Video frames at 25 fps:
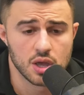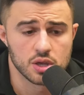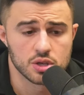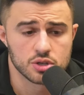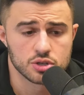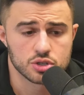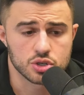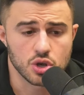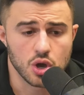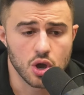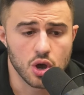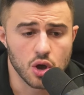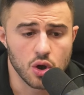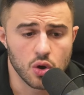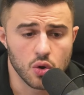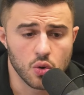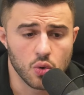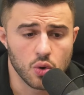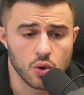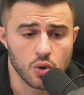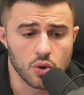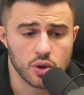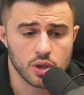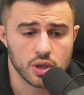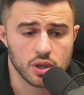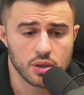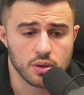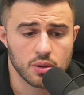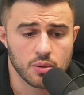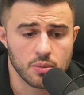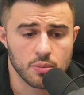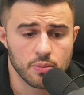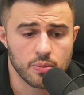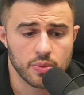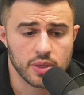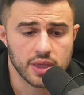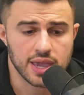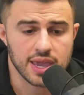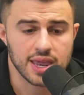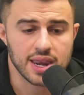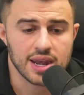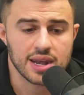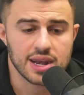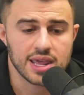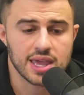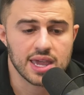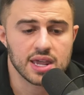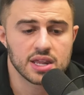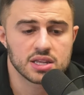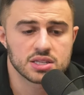So he
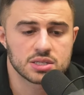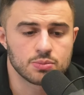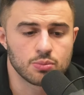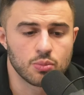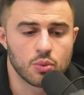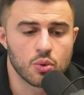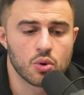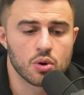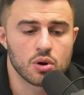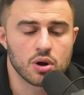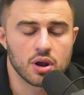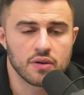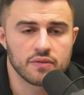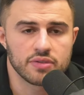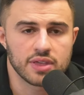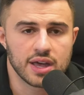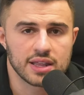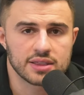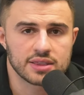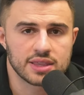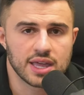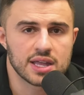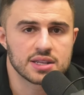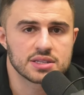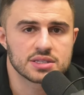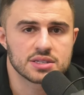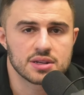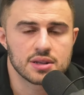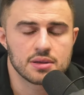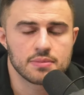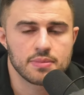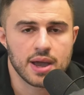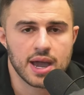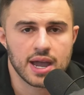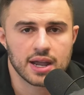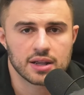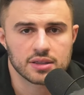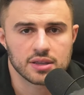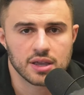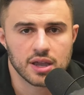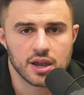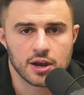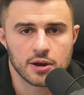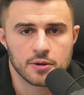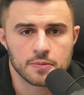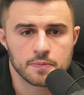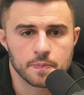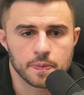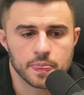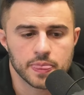needs more of that density back
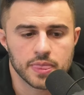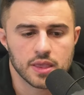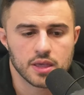there